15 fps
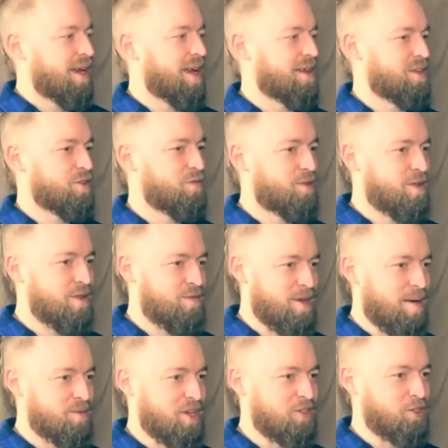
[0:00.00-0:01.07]
And you've
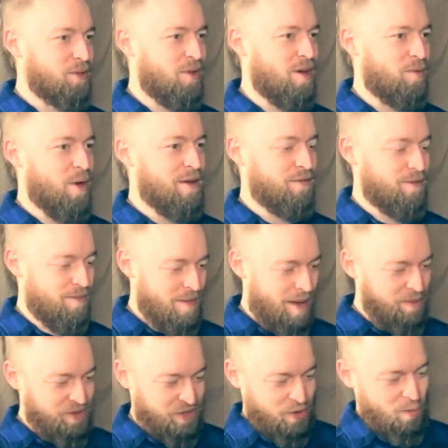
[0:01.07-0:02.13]
come such a long way from
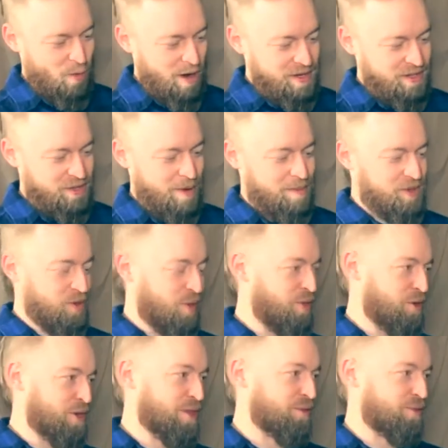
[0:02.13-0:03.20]
episode 1 to episode
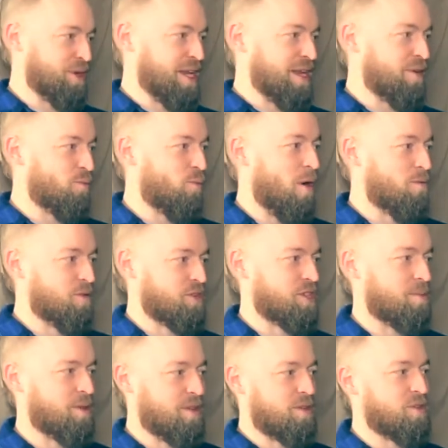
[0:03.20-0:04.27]
33. What were
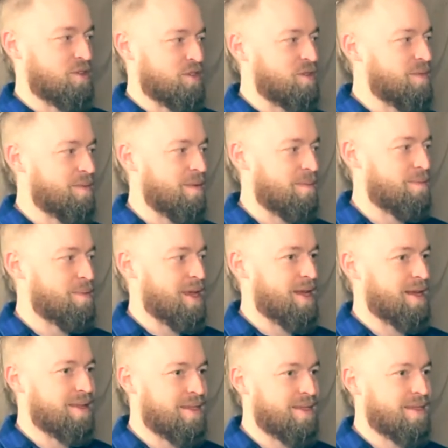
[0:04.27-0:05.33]
some of those
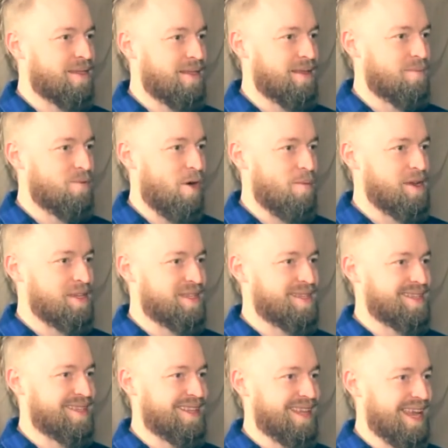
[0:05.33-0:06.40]
big
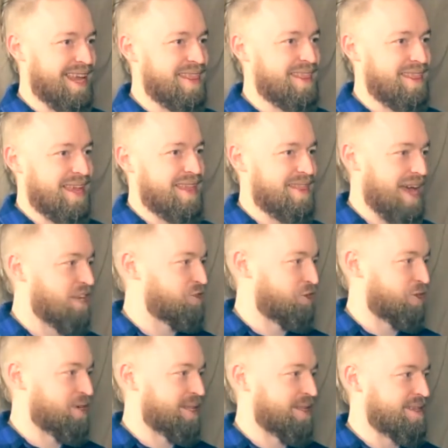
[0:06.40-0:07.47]
moments in that
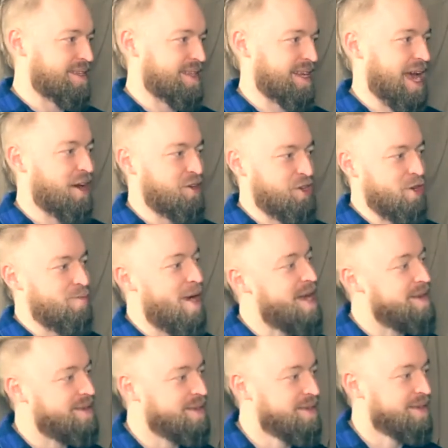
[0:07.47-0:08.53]
journey that stick out in your
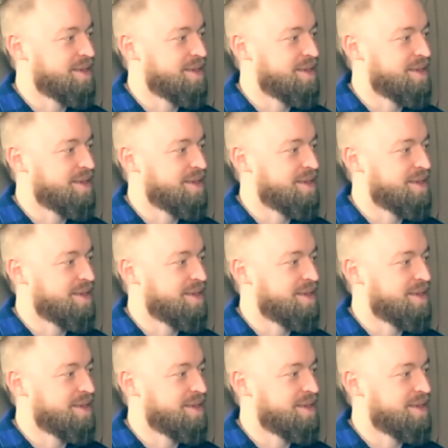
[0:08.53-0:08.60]
mind?